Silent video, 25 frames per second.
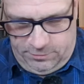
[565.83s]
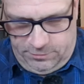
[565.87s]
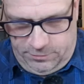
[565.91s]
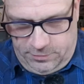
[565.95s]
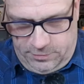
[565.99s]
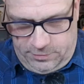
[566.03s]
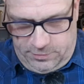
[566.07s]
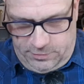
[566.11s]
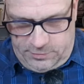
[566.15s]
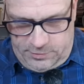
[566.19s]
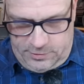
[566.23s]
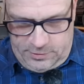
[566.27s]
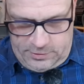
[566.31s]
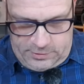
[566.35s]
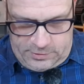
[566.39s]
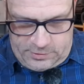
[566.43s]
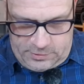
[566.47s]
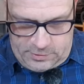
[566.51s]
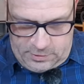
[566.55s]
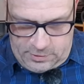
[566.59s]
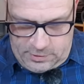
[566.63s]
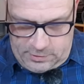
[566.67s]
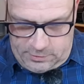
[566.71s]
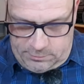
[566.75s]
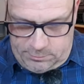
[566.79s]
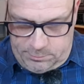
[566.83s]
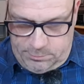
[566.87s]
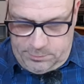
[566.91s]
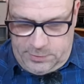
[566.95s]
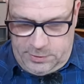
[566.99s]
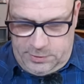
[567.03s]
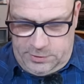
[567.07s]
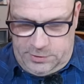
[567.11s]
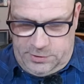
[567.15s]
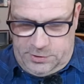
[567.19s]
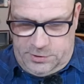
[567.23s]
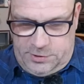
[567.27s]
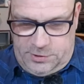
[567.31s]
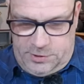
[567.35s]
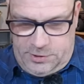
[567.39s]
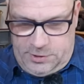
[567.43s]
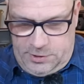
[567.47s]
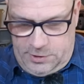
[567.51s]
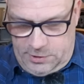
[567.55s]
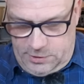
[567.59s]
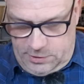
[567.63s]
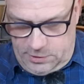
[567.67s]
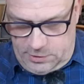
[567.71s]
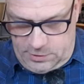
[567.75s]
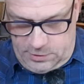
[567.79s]
for this, let me
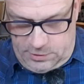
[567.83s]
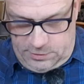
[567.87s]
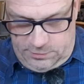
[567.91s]
see